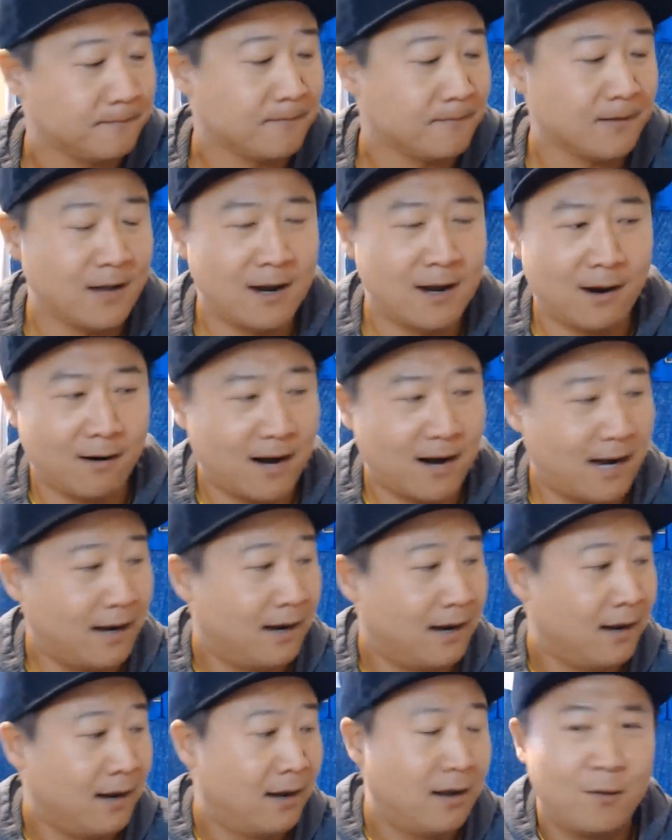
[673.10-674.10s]
All right,
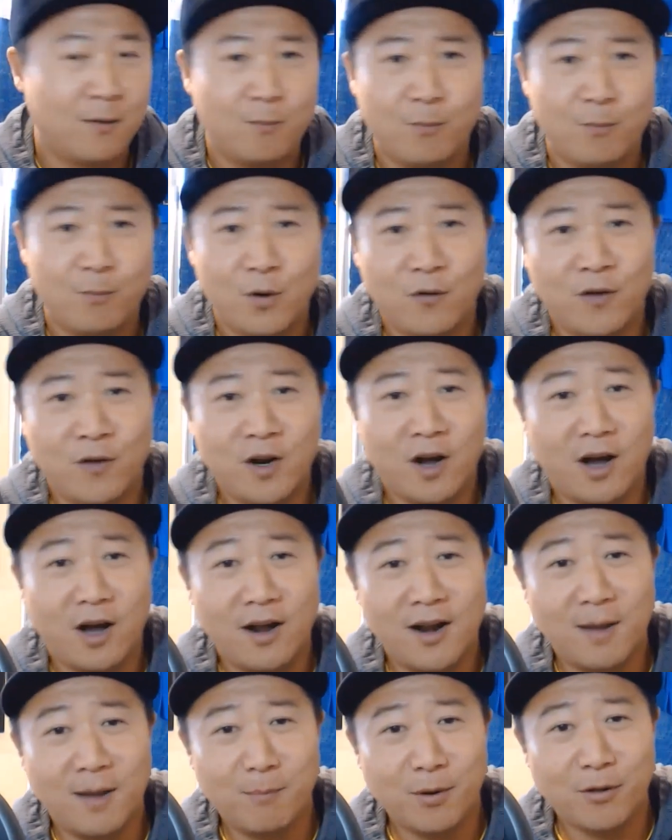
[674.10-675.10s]
moving on.
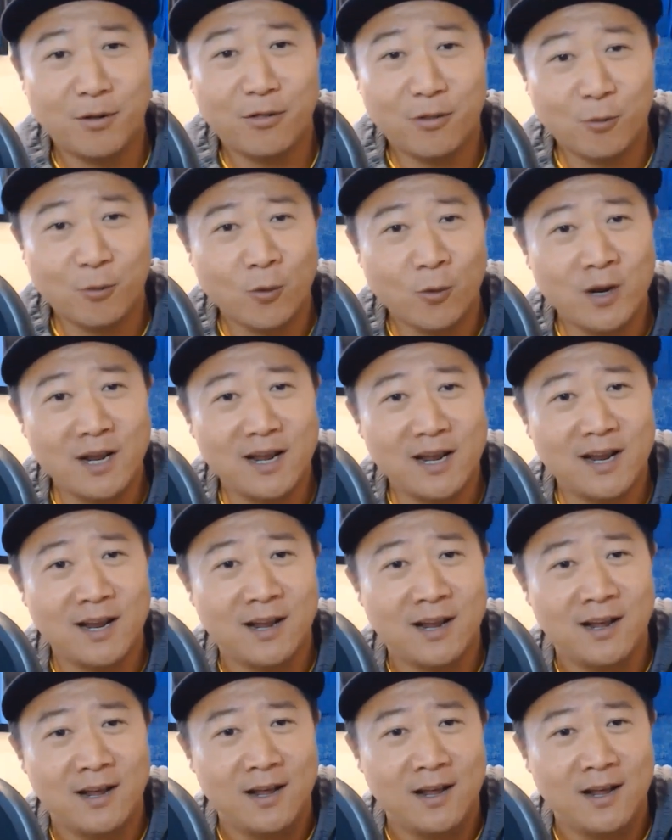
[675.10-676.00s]
Number 3.